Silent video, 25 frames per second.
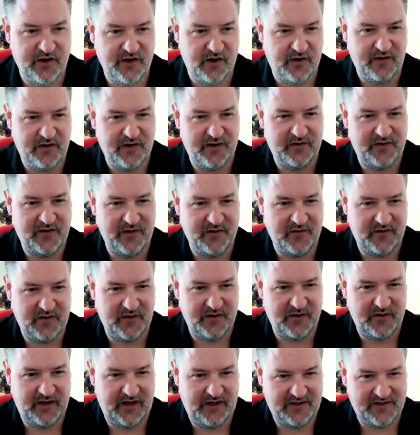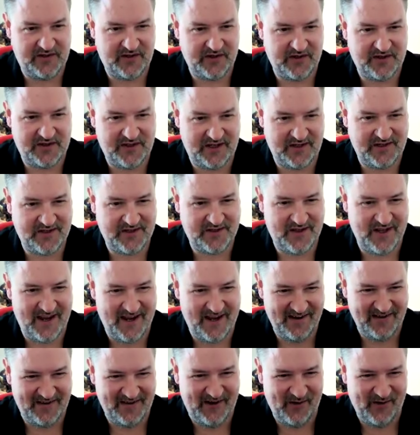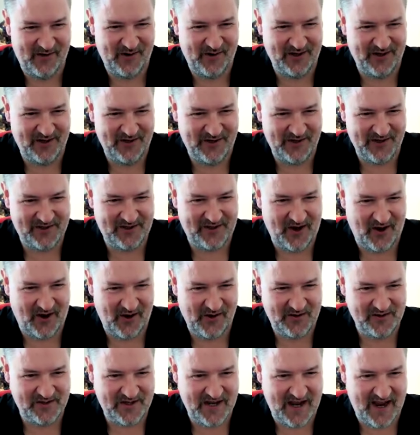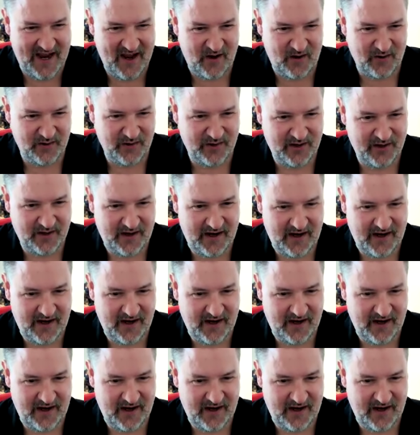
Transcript: You know, the, the, the he just sits there and the organ just goes down